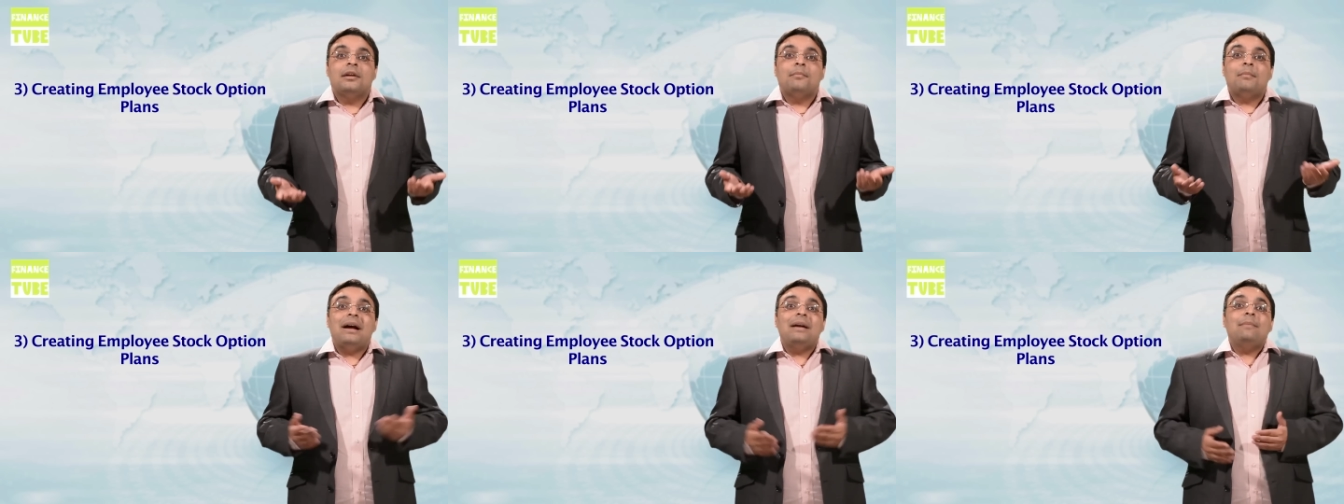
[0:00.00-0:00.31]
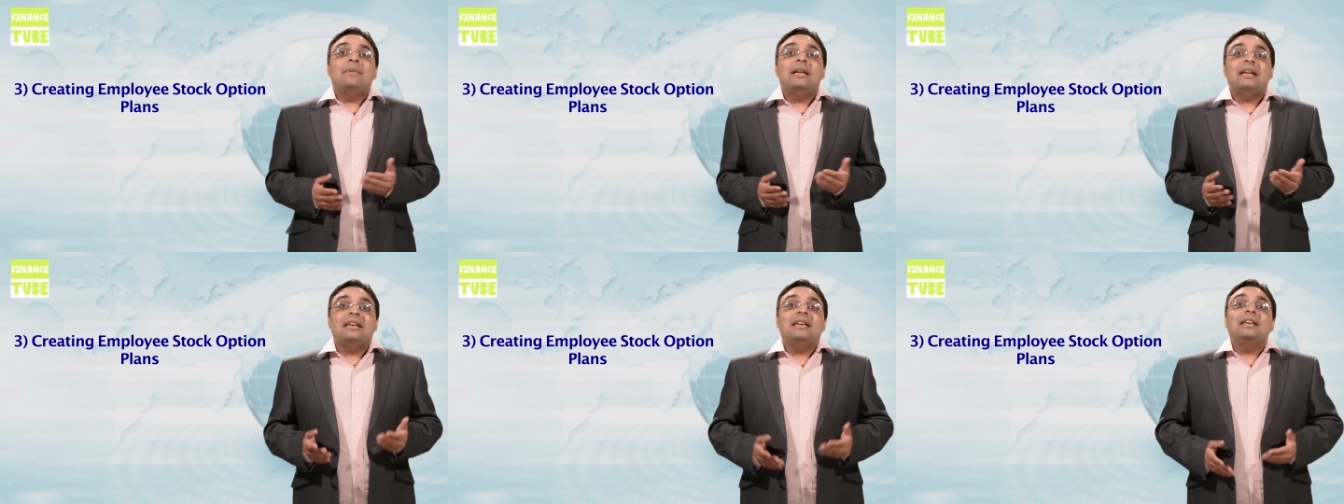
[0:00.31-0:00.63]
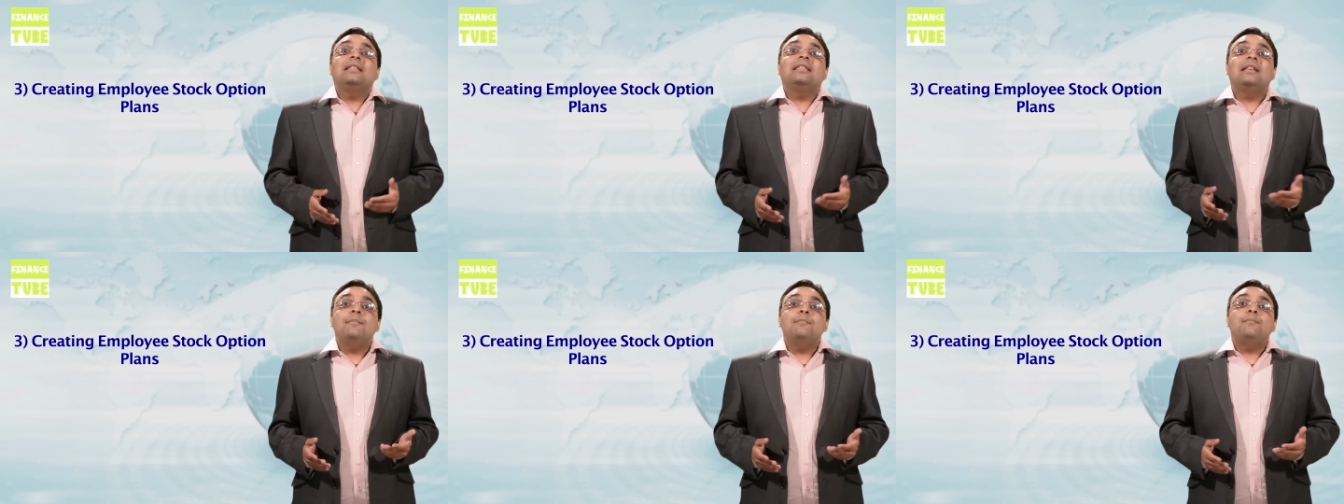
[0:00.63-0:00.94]
by
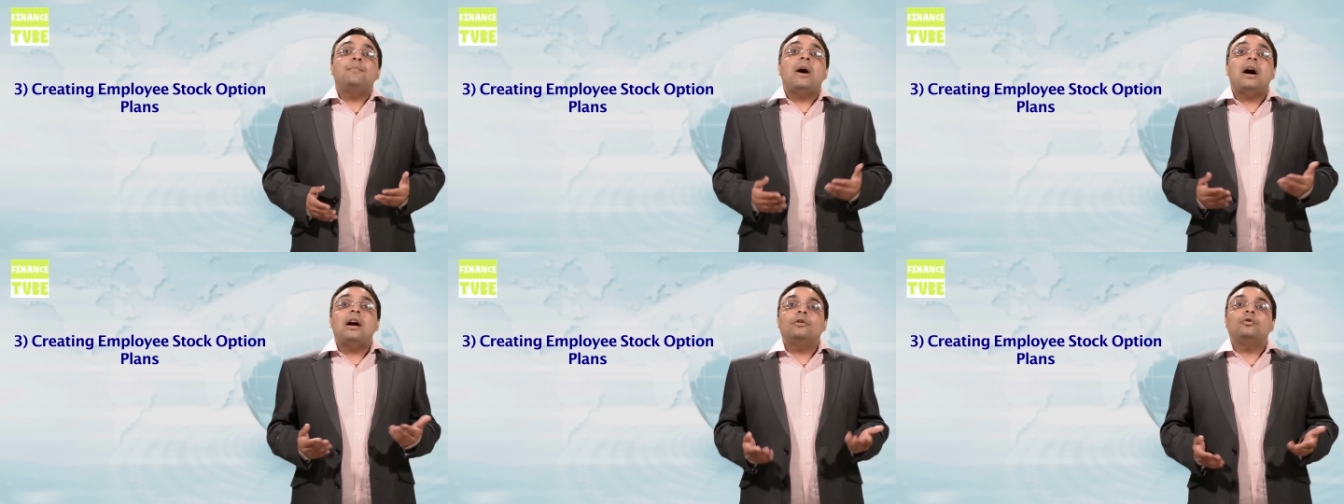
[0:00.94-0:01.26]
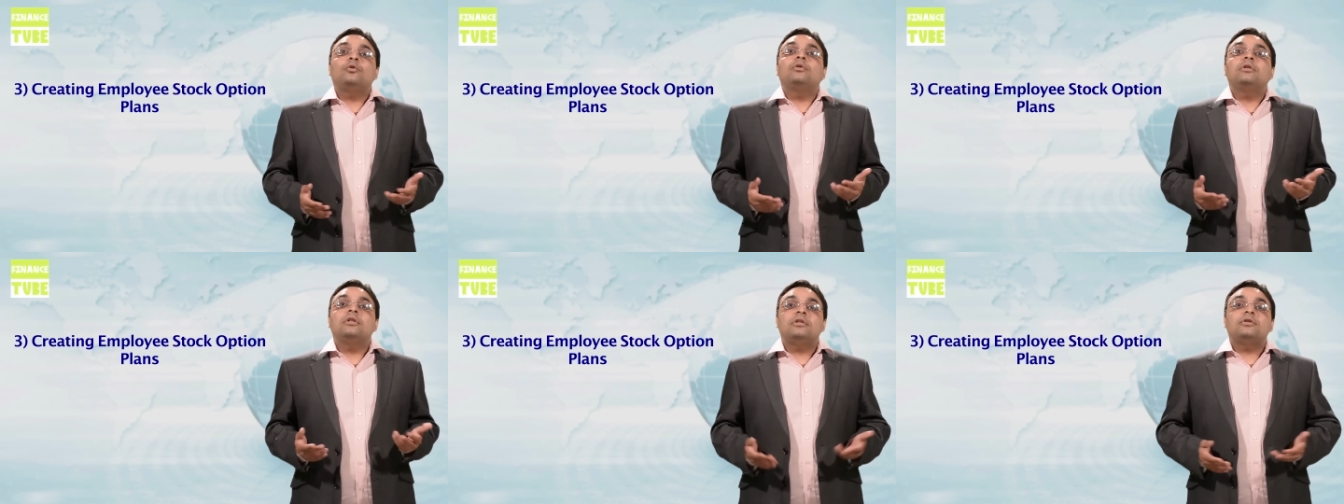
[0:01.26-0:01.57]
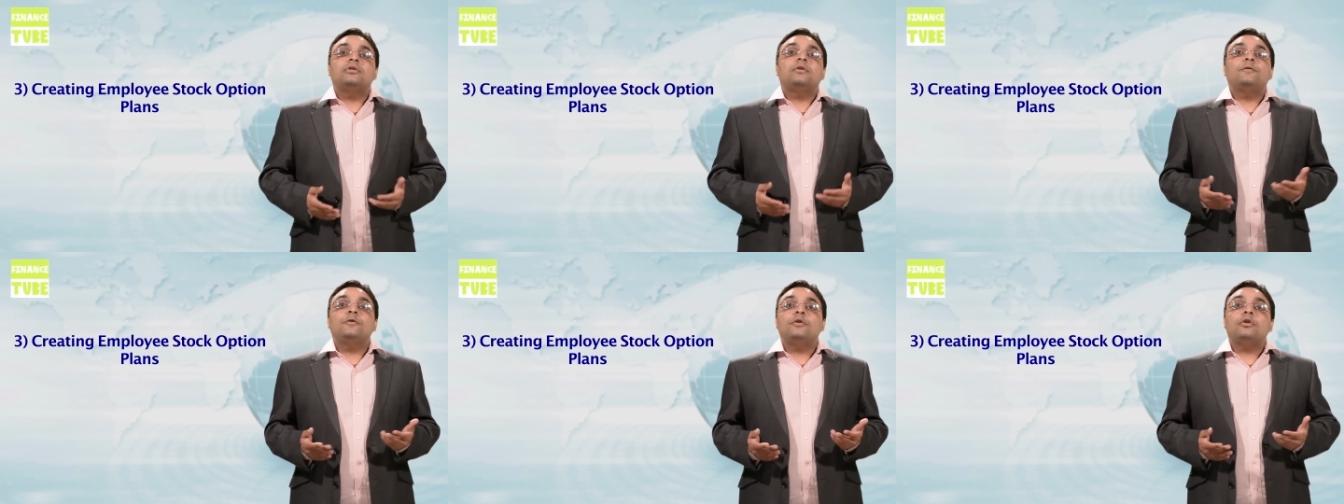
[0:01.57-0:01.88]
making them part
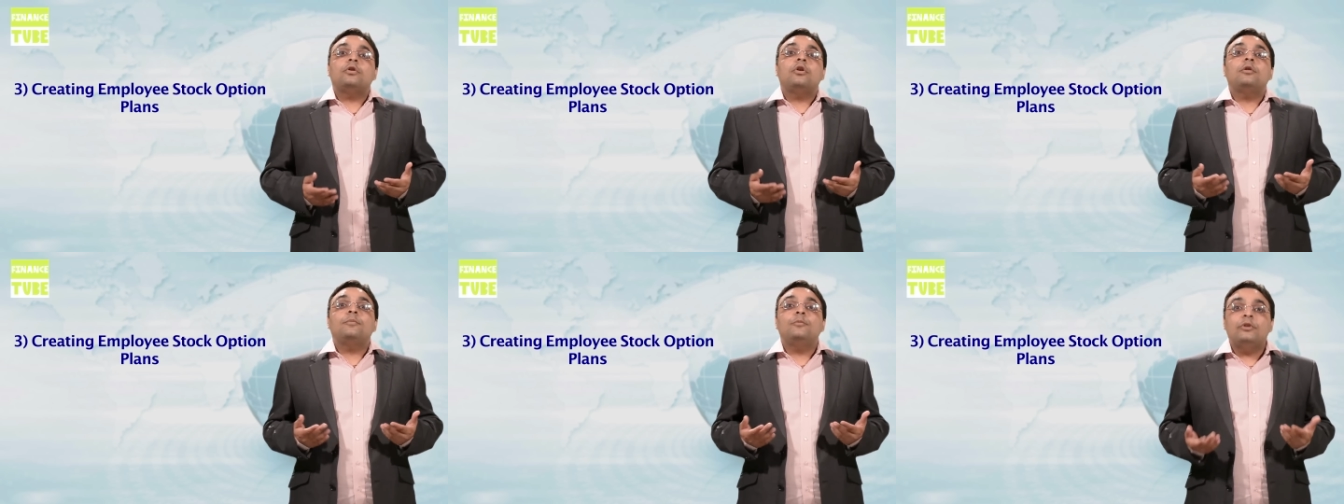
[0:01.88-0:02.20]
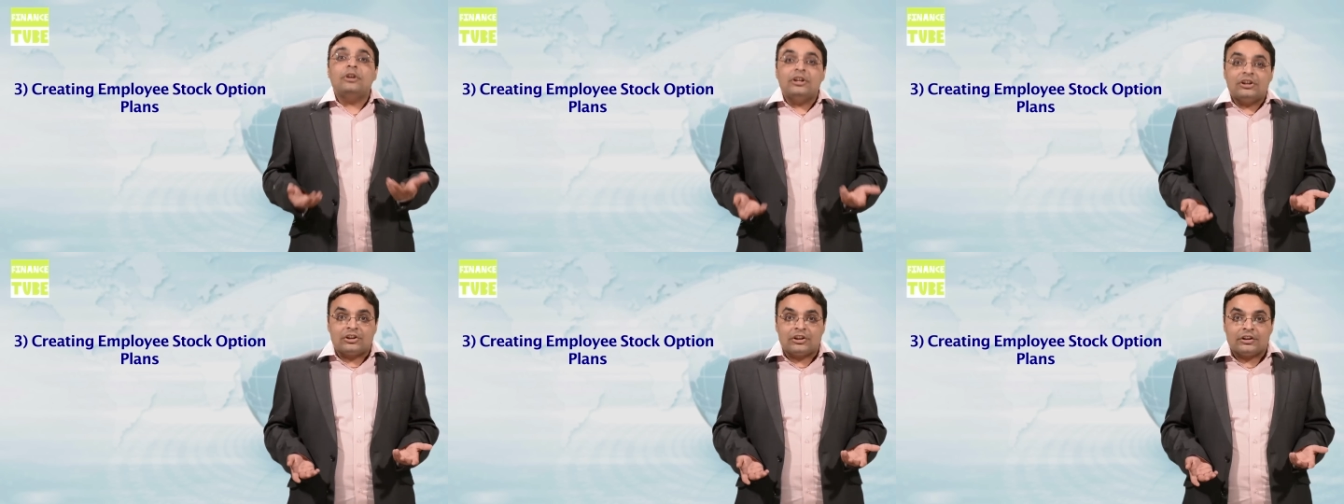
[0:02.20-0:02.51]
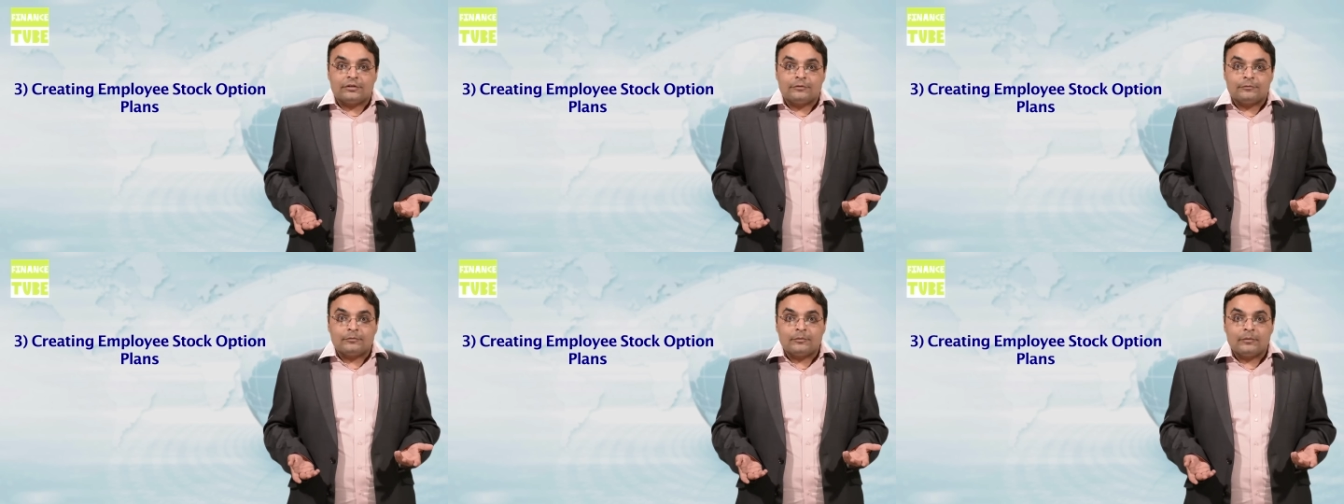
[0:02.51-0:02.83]
owners of your corporation.